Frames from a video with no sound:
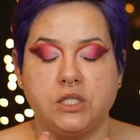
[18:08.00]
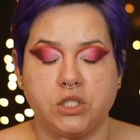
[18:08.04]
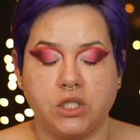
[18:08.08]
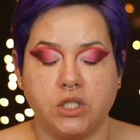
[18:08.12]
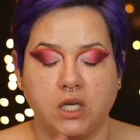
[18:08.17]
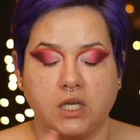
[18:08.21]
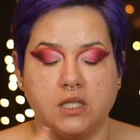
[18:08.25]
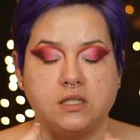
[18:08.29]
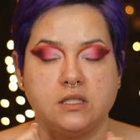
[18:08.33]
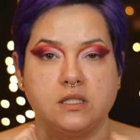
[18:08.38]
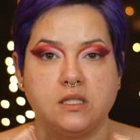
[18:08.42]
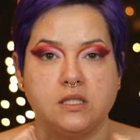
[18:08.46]
I
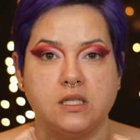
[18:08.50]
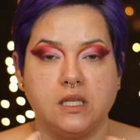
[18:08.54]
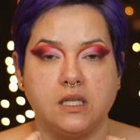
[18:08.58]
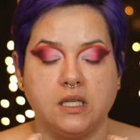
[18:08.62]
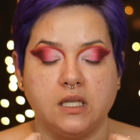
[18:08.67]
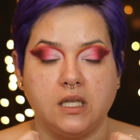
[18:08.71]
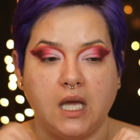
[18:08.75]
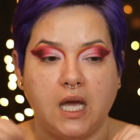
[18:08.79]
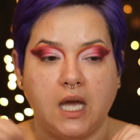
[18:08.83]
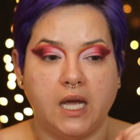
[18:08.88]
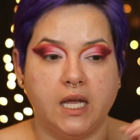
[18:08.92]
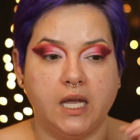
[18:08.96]

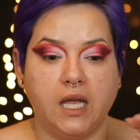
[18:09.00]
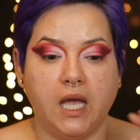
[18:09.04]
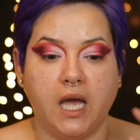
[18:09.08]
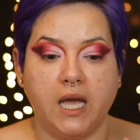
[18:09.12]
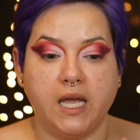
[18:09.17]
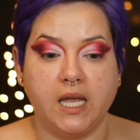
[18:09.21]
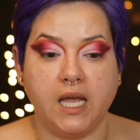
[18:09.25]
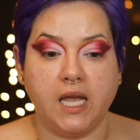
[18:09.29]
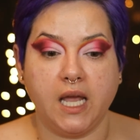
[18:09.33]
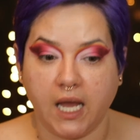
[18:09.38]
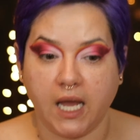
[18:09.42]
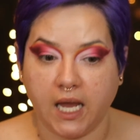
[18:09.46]

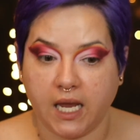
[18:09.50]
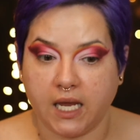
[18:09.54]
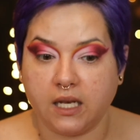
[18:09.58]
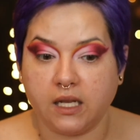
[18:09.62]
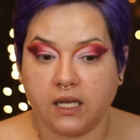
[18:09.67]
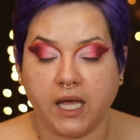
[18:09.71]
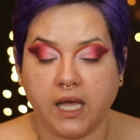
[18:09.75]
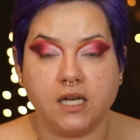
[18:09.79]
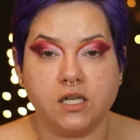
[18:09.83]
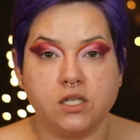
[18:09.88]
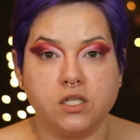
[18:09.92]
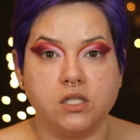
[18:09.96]

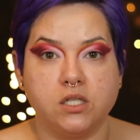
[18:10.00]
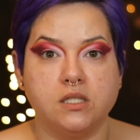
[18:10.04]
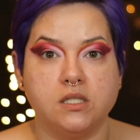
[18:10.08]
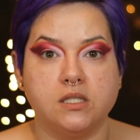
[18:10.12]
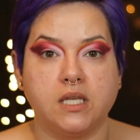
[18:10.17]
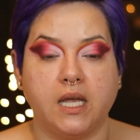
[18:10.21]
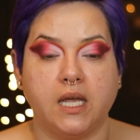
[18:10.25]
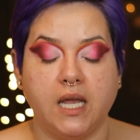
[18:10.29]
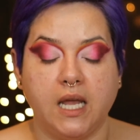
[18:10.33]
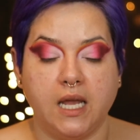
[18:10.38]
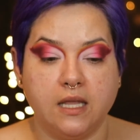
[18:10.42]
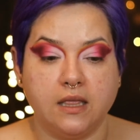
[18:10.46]
hate
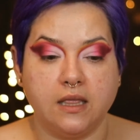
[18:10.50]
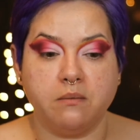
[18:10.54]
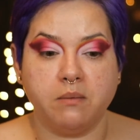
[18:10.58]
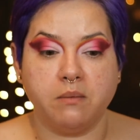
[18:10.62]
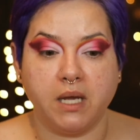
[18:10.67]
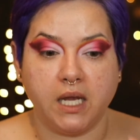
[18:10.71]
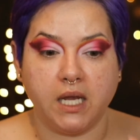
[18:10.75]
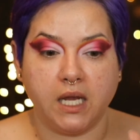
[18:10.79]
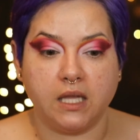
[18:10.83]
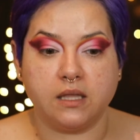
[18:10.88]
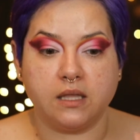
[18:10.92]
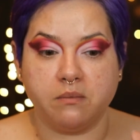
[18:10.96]
lashes. I hate
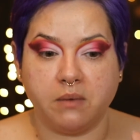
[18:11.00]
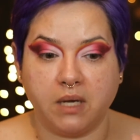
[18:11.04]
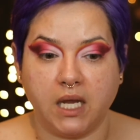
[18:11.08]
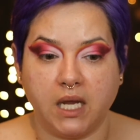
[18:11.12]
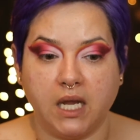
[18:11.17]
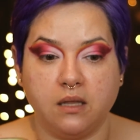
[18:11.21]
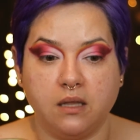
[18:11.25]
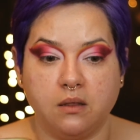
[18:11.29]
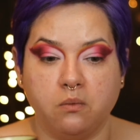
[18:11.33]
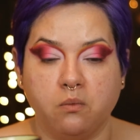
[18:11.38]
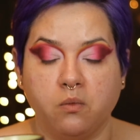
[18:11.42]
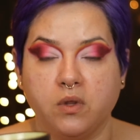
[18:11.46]
them. I hate them. I
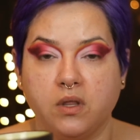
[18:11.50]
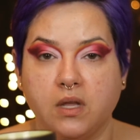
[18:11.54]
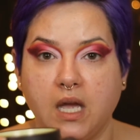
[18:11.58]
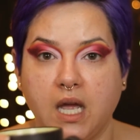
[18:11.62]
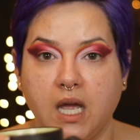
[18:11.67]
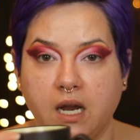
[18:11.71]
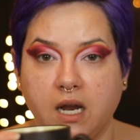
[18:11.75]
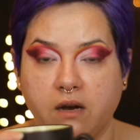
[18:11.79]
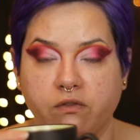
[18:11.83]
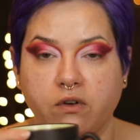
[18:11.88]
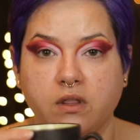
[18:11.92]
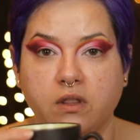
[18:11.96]
hate them with
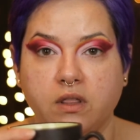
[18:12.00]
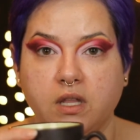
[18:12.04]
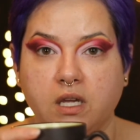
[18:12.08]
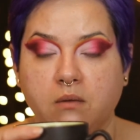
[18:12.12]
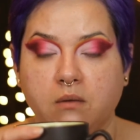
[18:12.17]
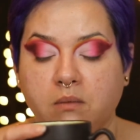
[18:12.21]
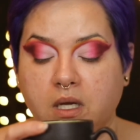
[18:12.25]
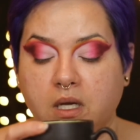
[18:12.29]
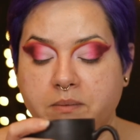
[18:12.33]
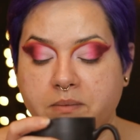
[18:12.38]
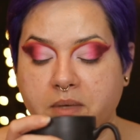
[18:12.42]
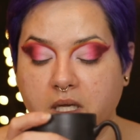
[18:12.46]

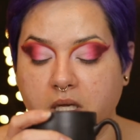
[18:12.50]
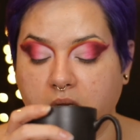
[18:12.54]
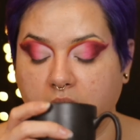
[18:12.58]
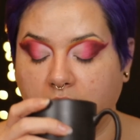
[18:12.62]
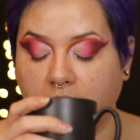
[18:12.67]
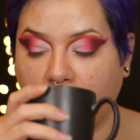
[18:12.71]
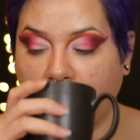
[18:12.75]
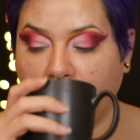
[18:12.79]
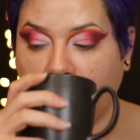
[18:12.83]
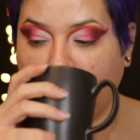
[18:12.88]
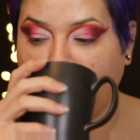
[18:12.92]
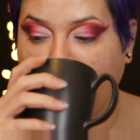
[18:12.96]
everything in my
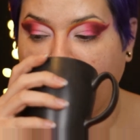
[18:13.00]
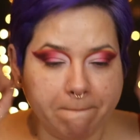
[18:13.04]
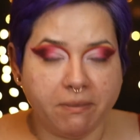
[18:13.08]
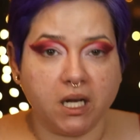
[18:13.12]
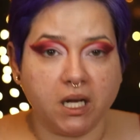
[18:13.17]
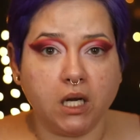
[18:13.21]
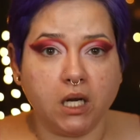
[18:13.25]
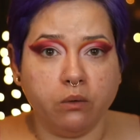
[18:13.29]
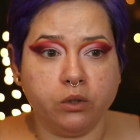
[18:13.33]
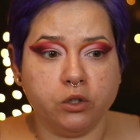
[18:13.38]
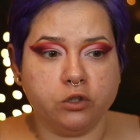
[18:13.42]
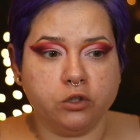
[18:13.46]
being.
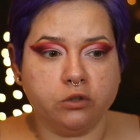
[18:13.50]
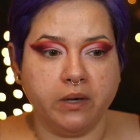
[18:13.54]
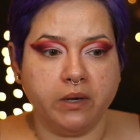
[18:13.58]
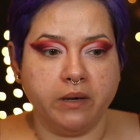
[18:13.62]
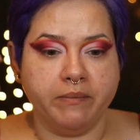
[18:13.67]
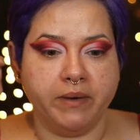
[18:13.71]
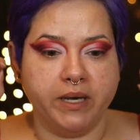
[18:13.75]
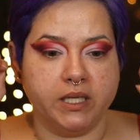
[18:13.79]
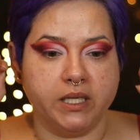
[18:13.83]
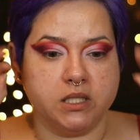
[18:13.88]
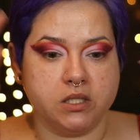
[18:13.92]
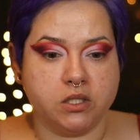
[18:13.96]
But I will do
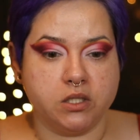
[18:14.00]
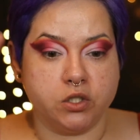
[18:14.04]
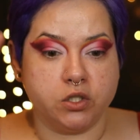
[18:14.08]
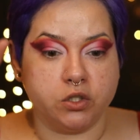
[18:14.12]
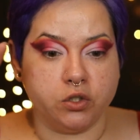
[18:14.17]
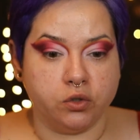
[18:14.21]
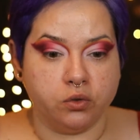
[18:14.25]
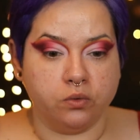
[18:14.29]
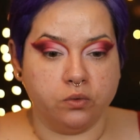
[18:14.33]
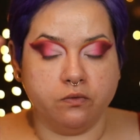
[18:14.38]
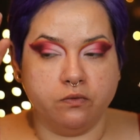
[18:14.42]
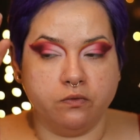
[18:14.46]
my best
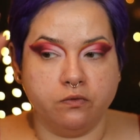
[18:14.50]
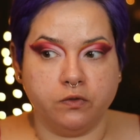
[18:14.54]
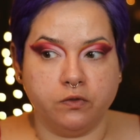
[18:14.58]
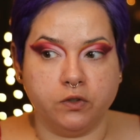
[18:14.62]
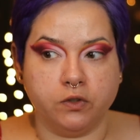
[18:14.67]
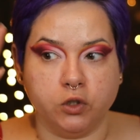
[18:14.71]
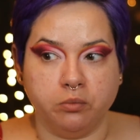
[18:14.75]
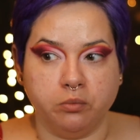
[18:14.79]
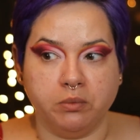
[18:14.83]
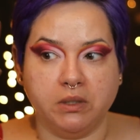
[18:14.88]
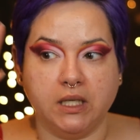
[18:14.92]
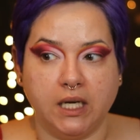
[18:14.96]
to
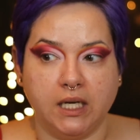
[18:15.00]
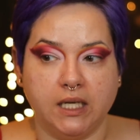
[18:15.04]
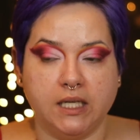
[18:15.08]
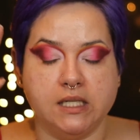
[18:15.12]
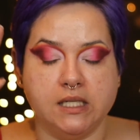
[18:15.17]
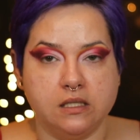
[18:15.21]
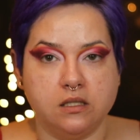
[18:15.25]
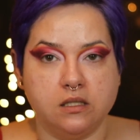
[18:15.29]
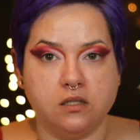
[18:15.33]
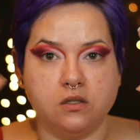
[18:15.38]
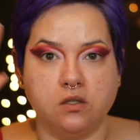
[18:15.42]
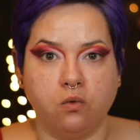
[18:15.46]

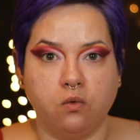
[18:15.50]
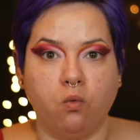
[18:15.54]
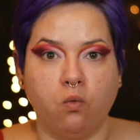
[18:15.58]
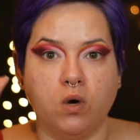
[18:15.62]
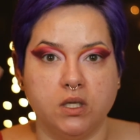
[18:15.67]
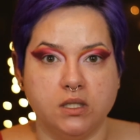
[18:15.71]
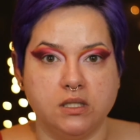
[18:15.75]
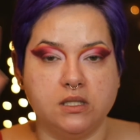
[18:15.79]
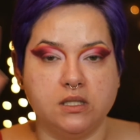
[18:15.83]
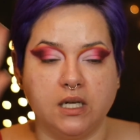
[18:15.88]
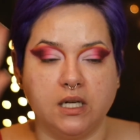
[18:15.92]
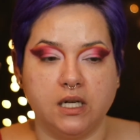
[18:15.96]
voluminize the
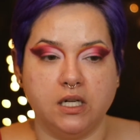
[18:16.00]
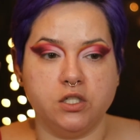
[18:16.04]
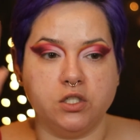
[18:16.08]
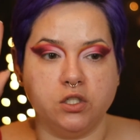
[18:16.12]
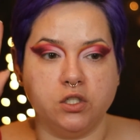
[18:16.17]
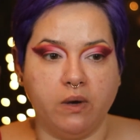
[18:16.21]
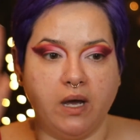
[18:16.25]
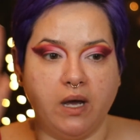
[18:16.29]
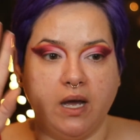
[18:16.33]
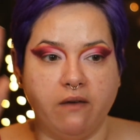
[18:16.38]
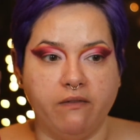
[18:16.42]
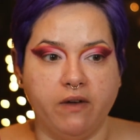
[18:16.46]
ones that I
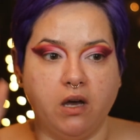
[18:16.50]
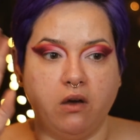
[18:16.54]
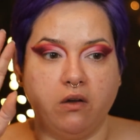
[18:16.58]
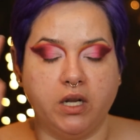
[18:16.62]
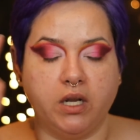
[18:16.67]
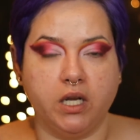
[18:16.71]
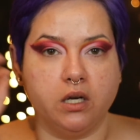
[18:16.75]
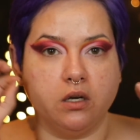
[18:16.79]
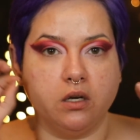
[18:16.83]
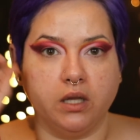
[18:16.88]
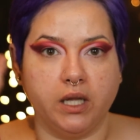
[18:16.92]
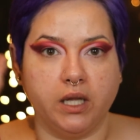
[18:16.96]
do have
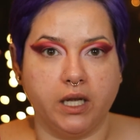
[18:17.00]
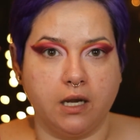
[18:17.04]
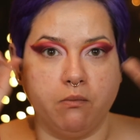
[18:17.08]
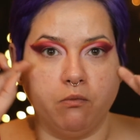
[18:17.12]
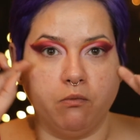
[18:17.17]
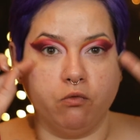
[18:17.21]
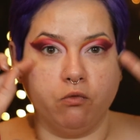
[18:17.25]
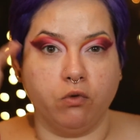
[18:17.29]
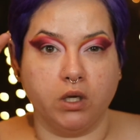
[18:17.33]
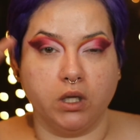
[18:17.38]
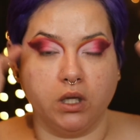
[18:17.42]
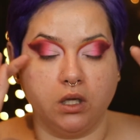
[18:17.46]
out here. Like
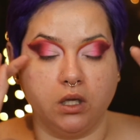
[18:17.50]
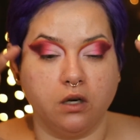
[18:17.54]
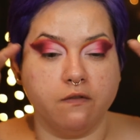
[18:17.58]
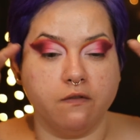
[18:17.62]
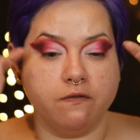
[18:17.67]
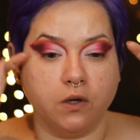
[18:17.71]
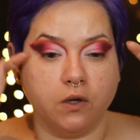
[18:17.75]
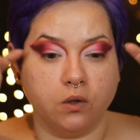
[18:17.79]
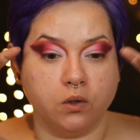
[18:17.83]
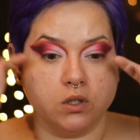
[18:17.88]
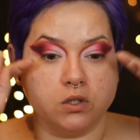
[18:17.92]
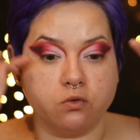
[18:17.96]
I'm really going
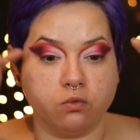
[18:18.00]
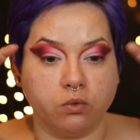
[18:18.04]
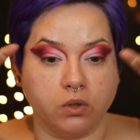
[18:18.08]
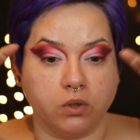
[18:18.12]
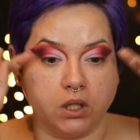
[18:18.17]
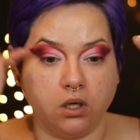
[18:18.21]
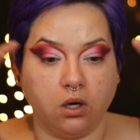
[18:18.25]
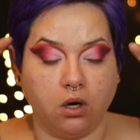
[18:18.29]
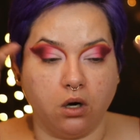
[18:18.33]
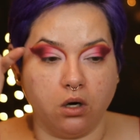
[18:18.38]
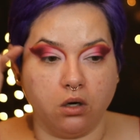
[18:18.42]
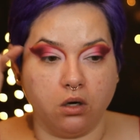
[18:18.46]
to focus
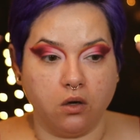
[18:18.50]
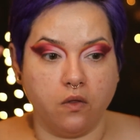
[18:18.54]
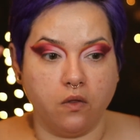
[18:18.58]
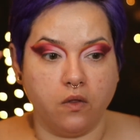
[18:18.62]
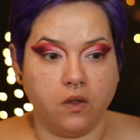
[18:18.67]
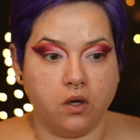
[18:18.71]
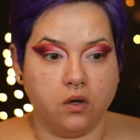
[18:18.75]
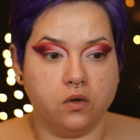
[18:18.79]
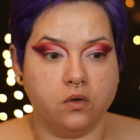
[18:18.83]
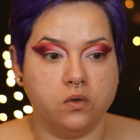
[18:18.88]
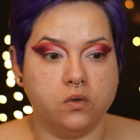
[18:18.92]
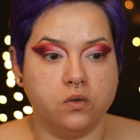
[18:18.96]
really hard
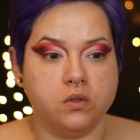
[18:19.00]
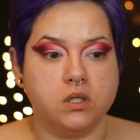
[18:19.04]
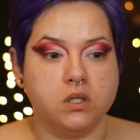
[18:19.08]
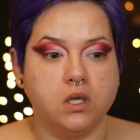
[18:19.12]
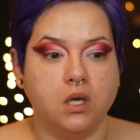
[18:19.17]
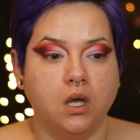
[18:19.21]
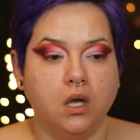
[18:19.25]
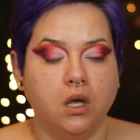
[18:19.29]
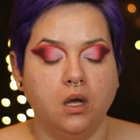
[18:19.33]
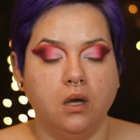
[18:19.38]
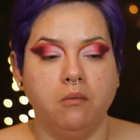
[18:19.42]
on those.